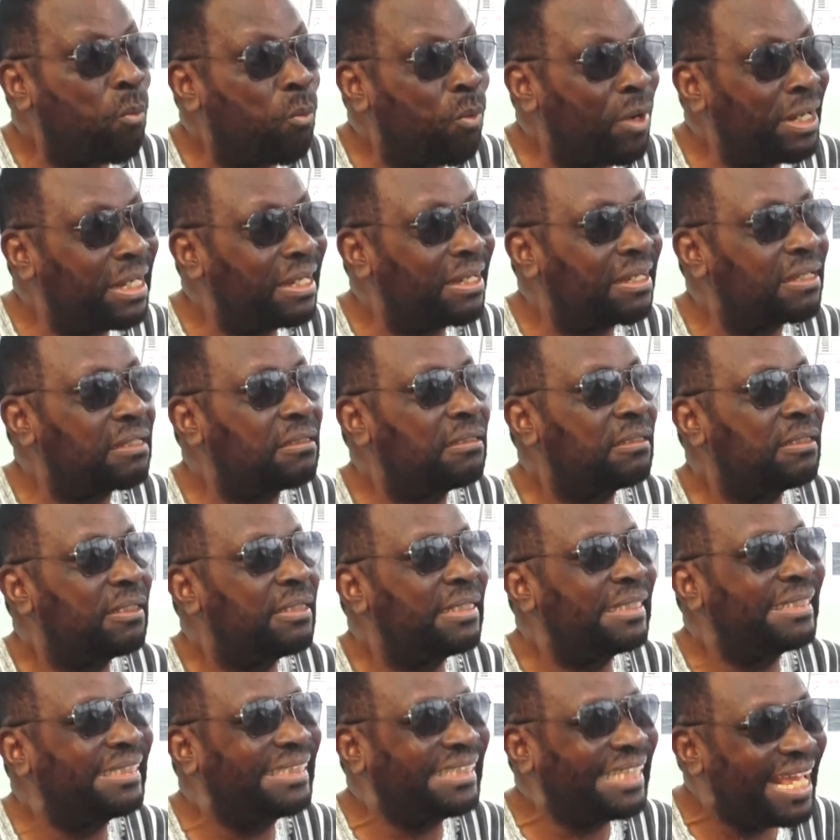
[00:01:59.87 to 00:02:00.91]
will
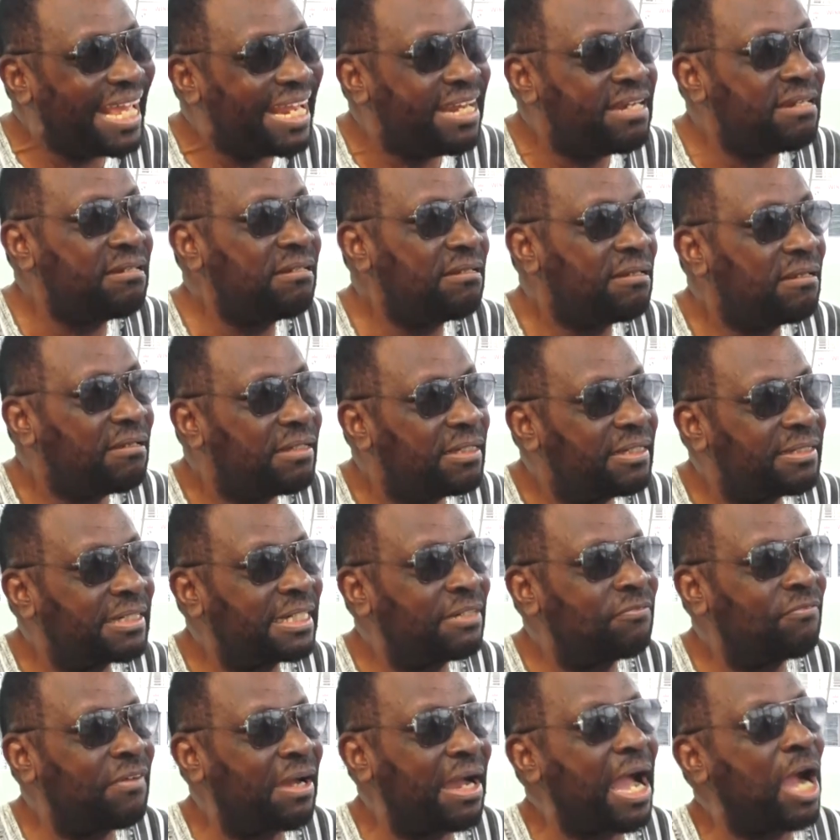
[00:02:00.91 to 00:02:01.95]
turn
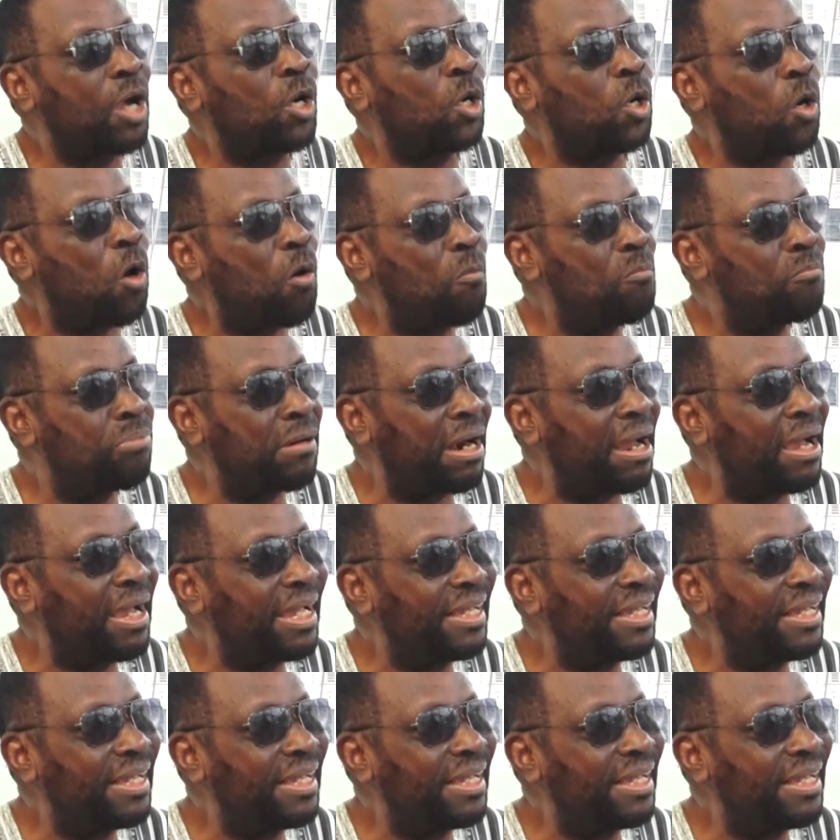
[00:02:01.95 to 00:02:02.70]
River Ankobra